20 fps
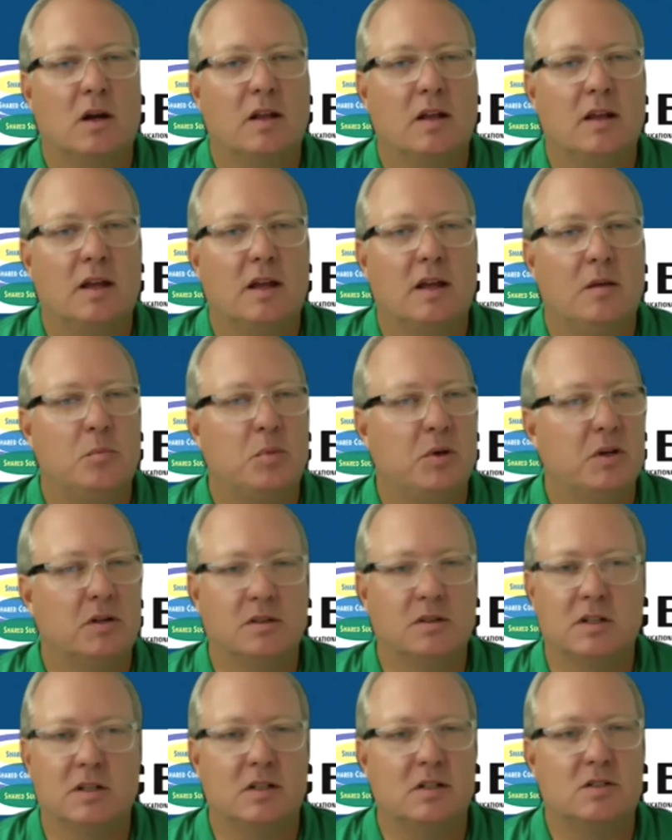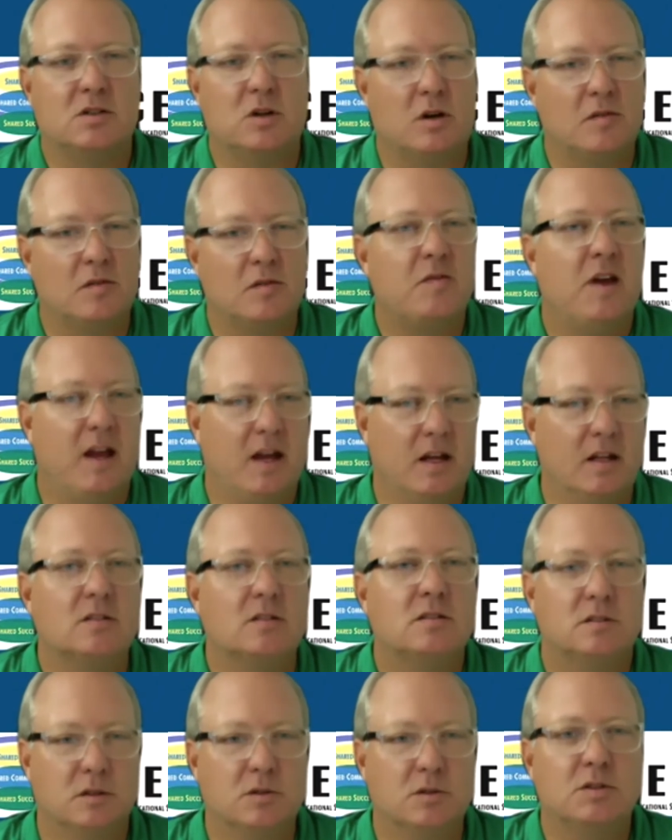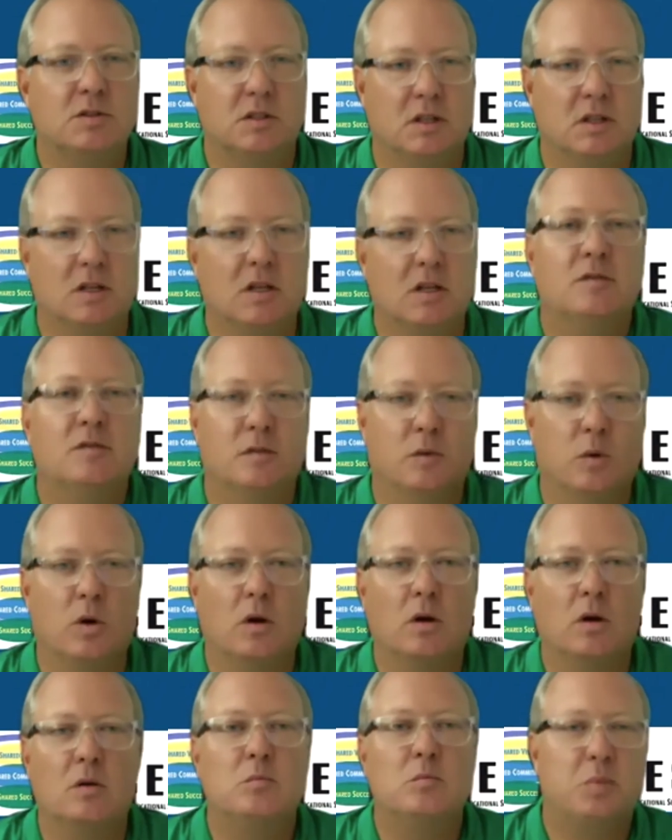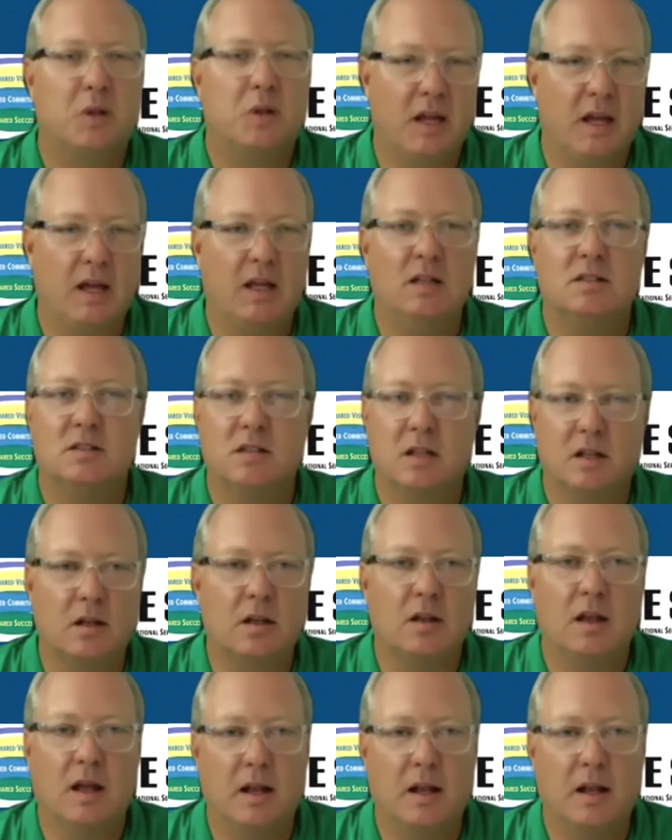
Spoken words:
and they build and install fans loosely for planes and